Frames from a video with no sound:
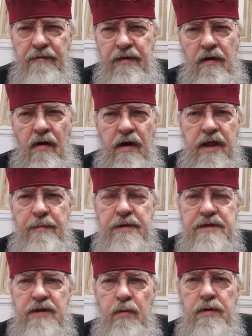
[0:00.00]
of the
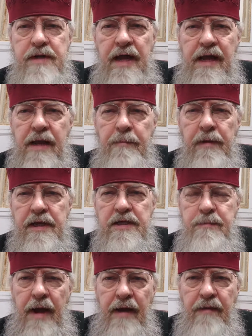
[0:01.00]
arguments that were taking place
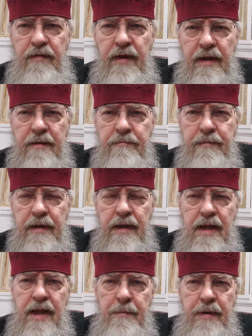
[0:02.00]
back then,
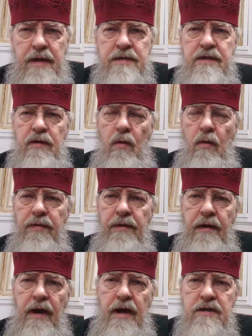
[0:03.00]
because the
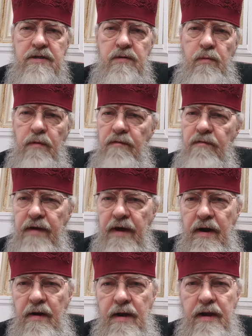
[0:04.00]
Orthodox were
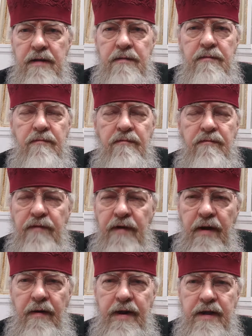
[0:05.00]
very,
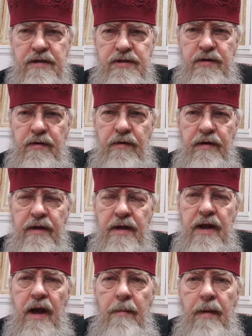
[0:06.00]
very concerned
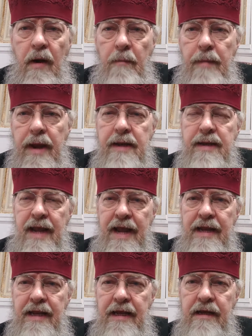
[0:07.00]
about
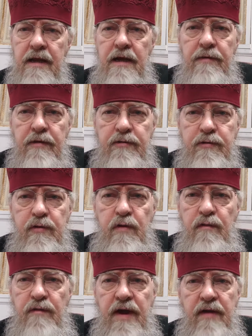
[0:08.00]
maintaining the true
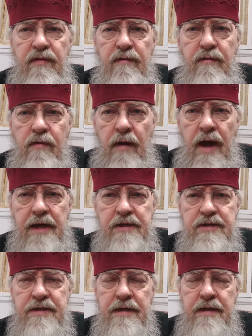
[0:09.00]
faith of
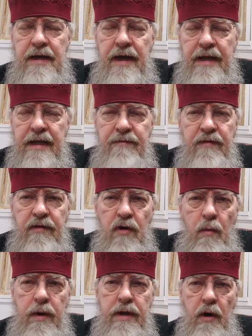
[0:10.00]
Christ. And even though
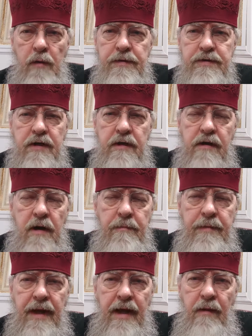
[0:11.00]
we know this could come
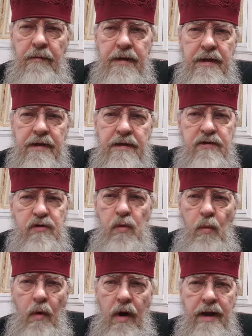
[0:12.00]
down to
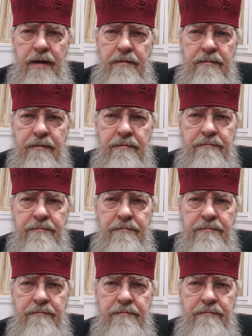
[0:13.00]
one